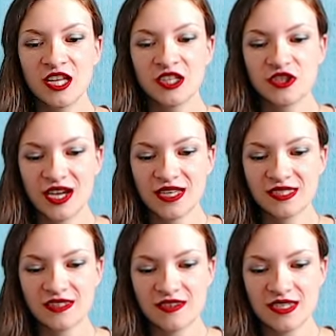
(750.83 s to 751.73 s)
Just
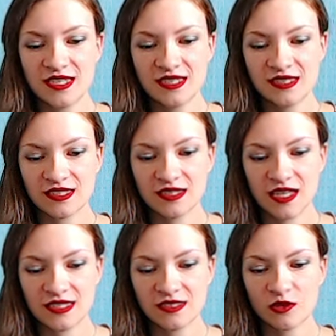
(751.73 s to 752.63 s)
this
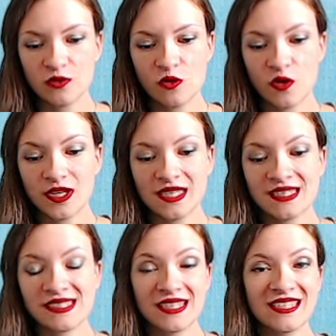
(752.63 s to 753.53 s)
last O
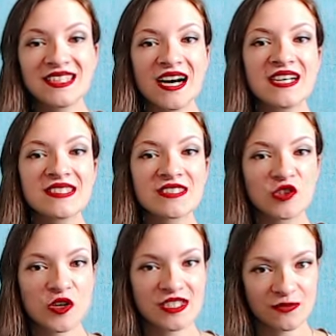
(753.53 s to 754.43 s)
is in
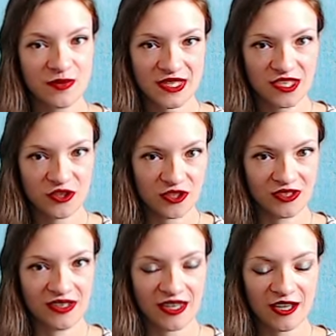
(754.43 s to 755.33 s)
unstressed
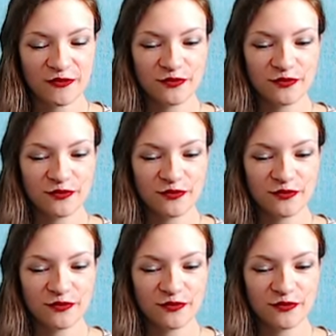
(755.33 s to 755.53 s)
position, yeah?